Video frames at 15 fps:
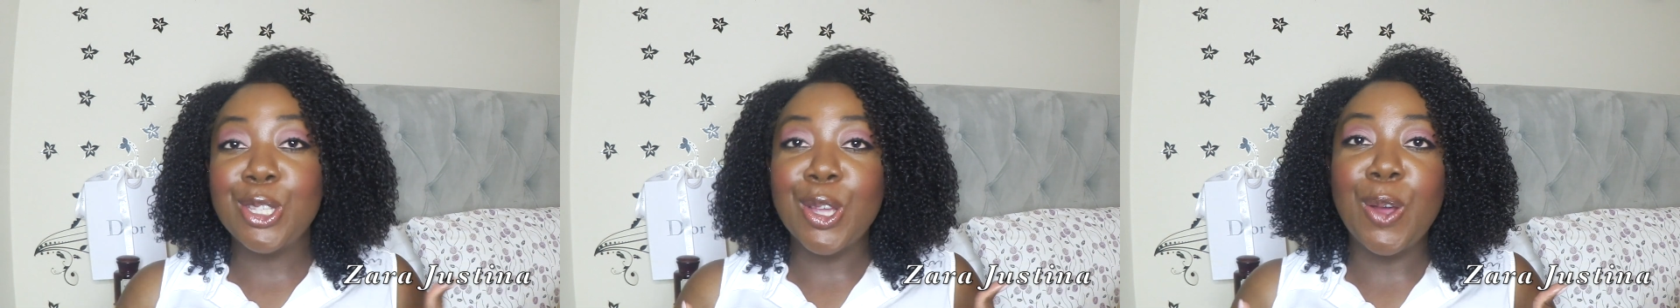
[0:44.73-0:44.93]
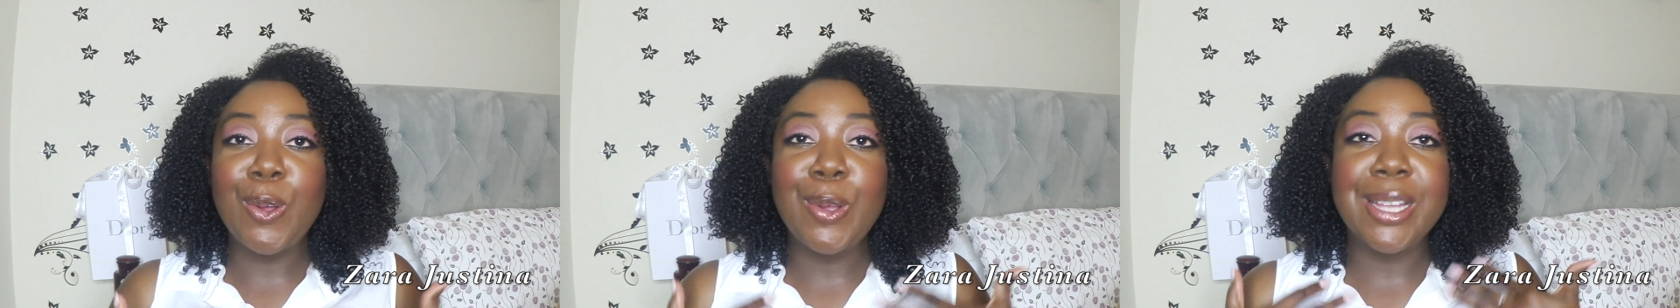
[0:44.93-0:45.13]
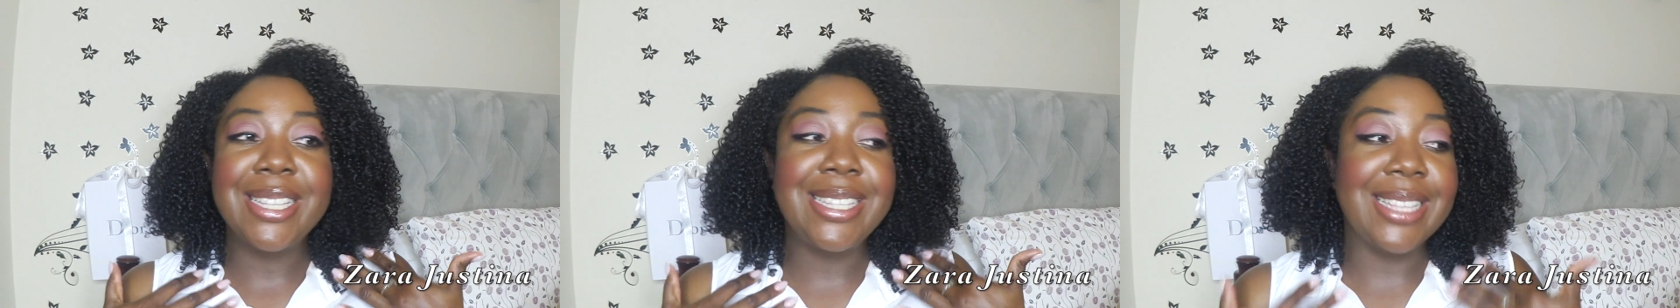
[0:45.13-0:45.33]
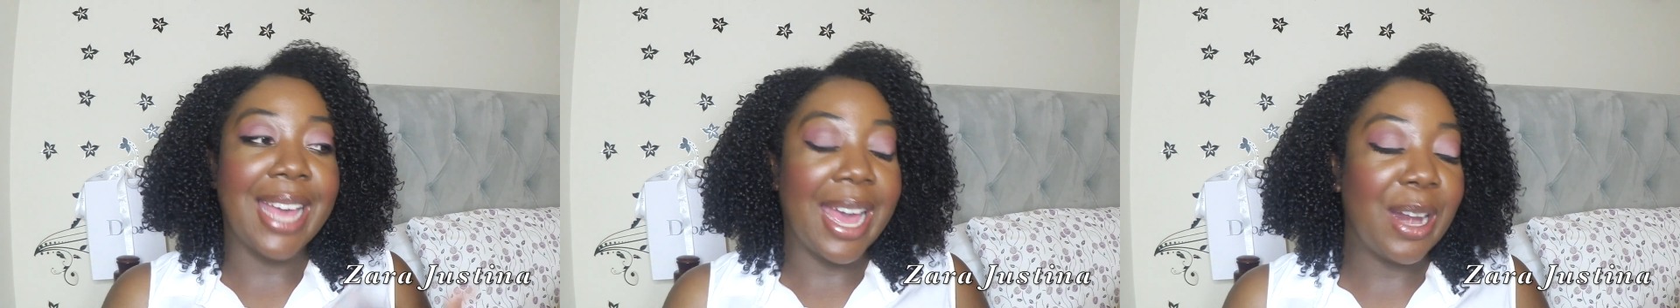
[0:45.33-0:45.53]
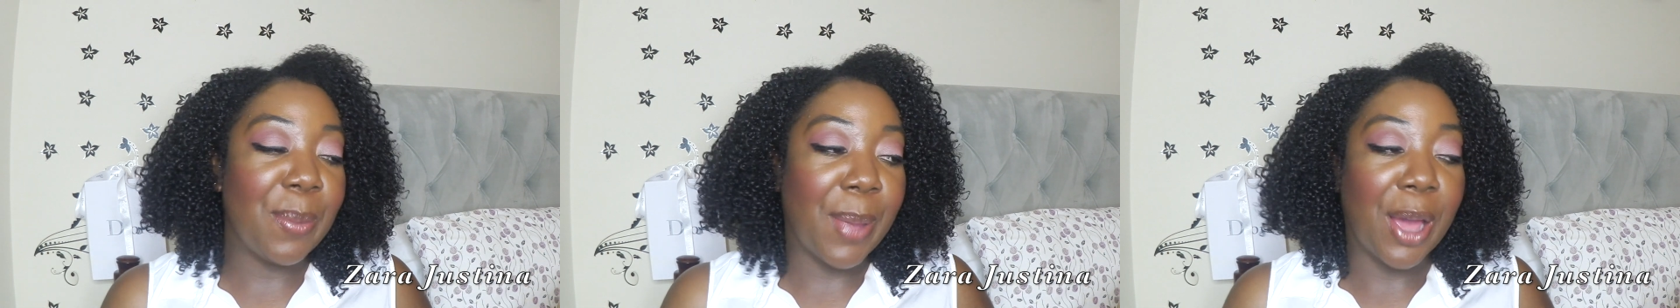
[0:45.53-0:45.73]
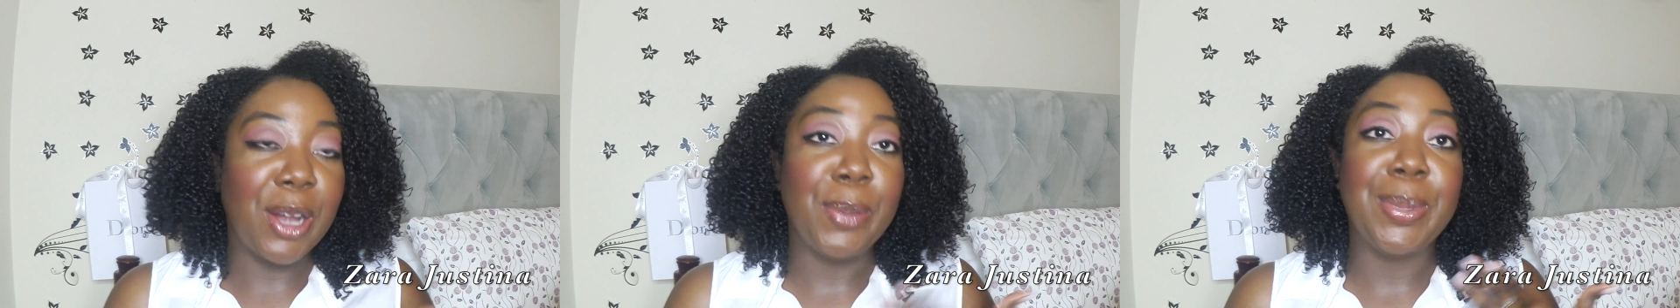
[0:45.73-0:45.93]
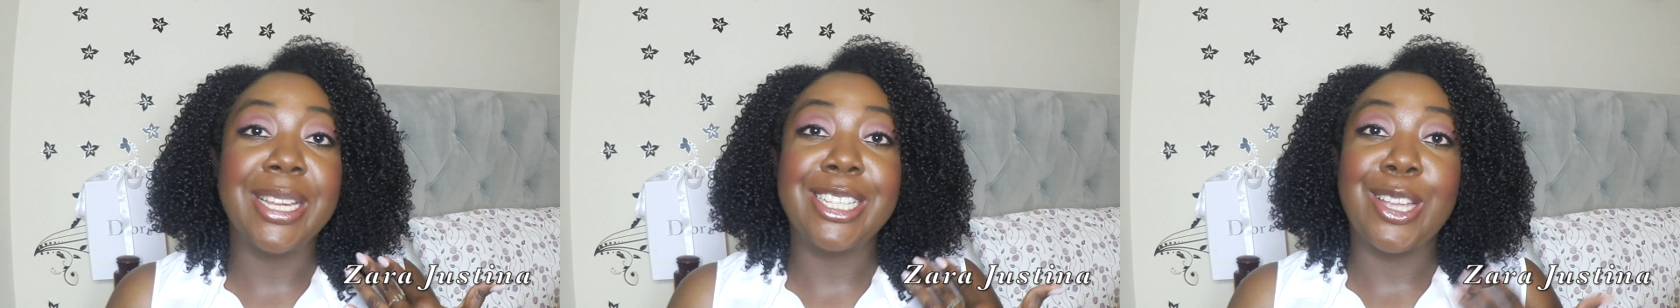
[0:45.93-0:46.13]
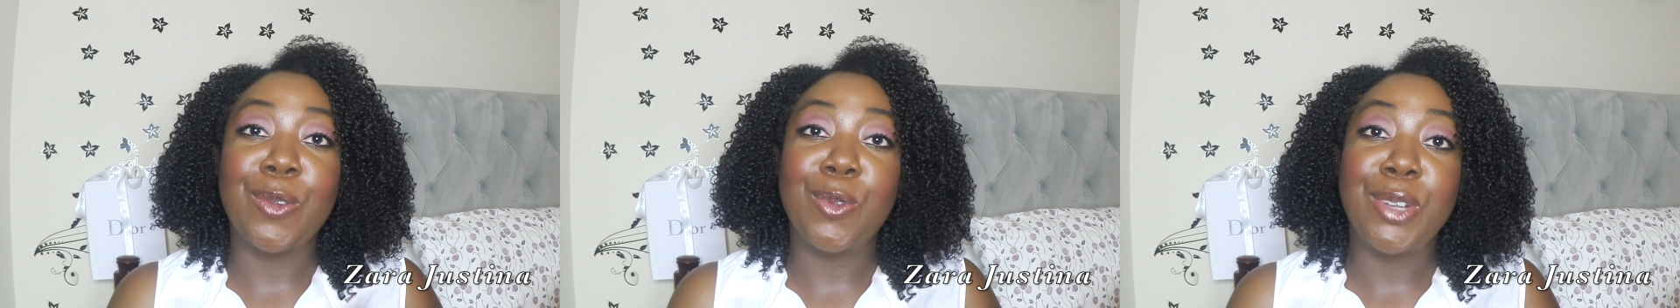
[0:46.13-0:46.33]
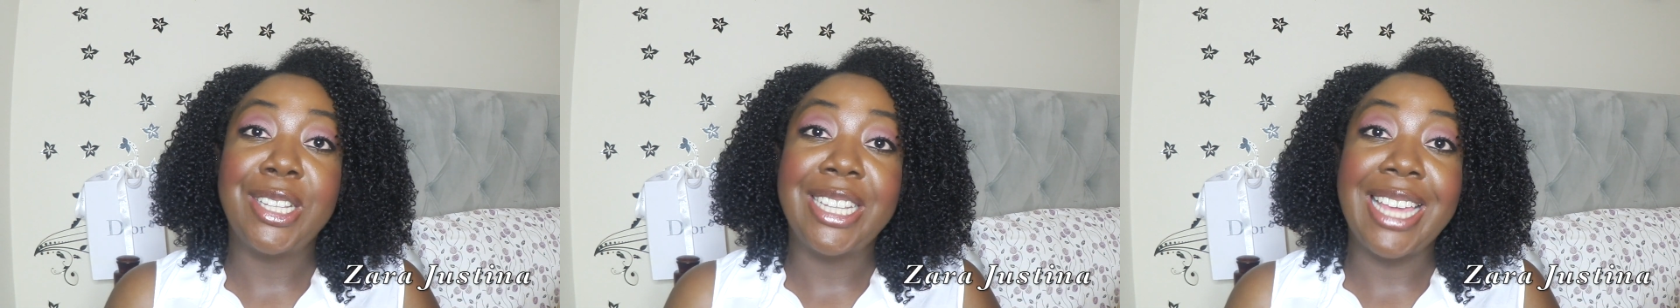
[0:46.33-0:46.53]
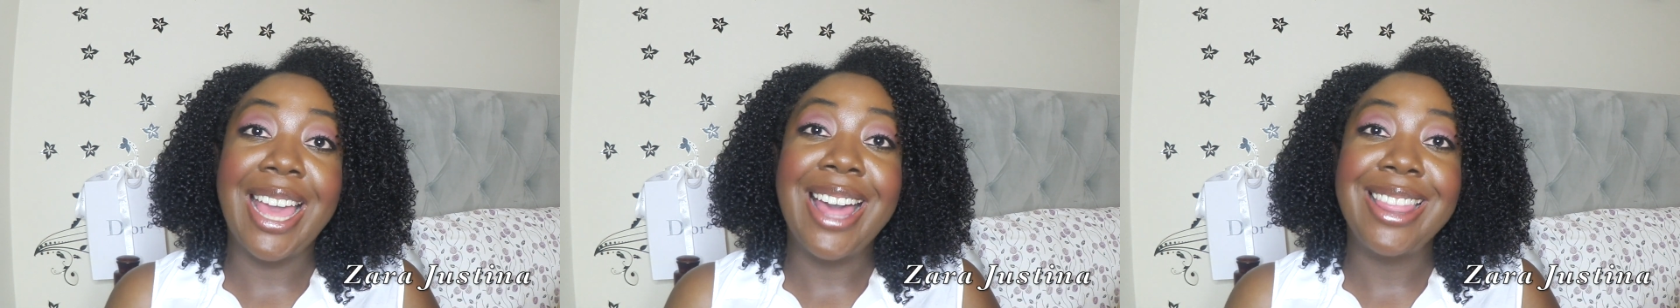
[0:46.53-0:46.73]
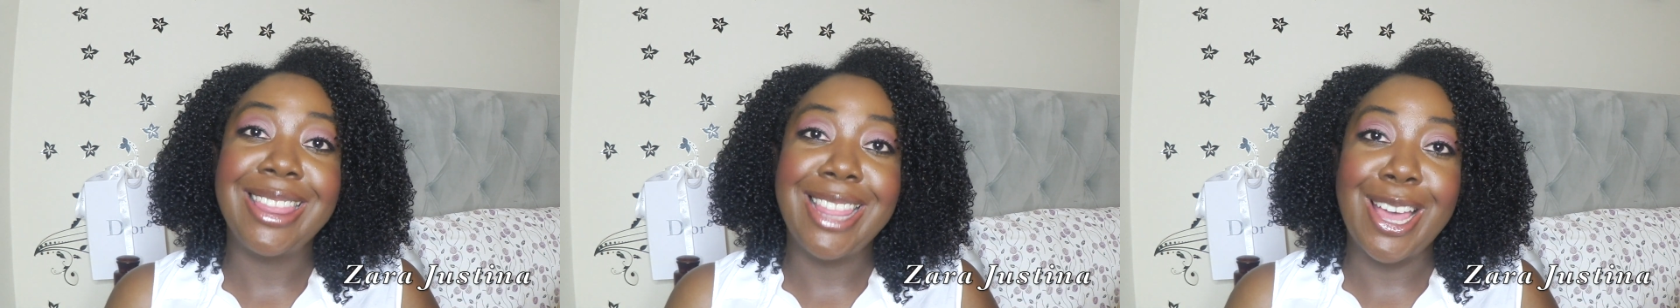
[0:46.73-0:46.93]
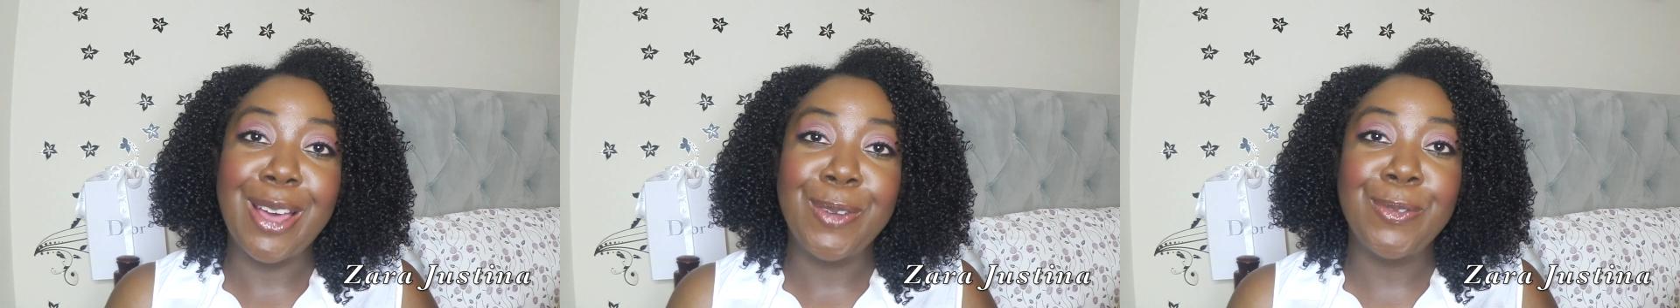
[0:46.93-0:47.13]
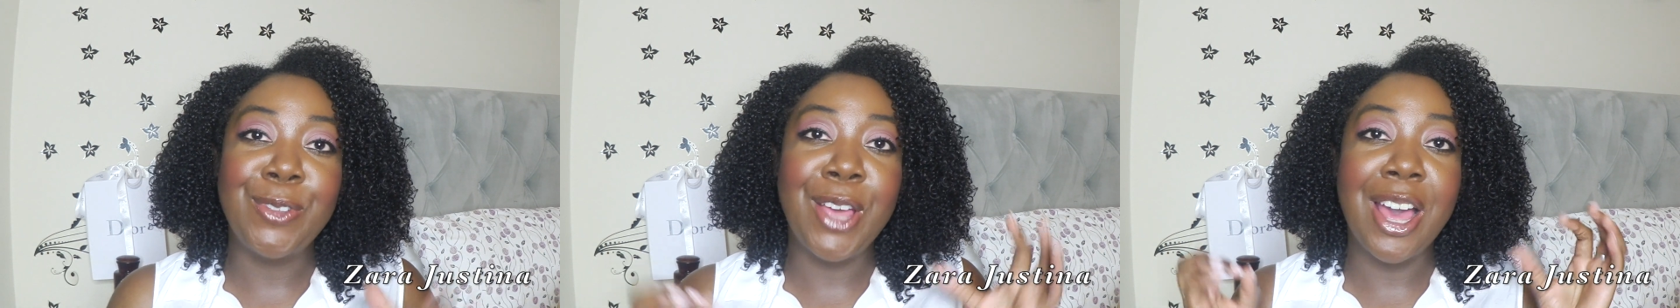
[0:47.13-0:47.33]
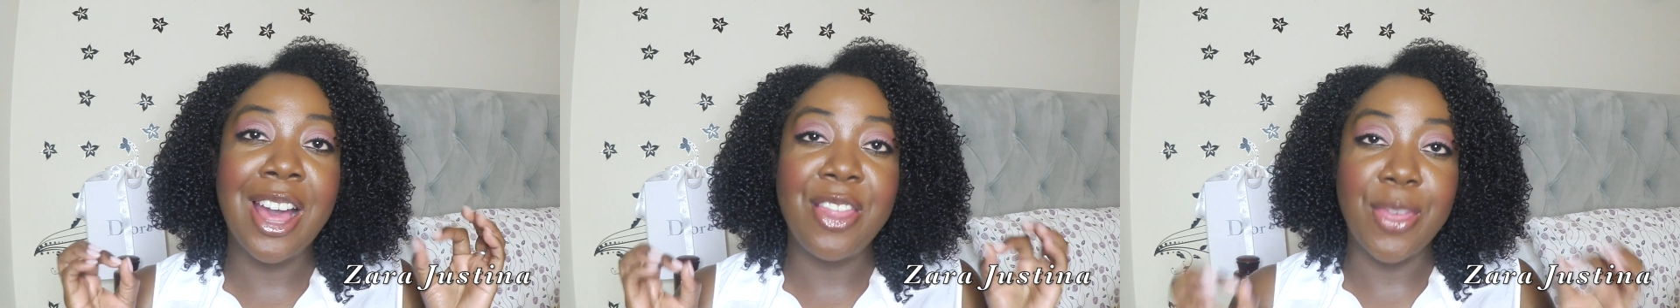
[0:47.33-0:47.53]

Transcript: so sad about it because I really love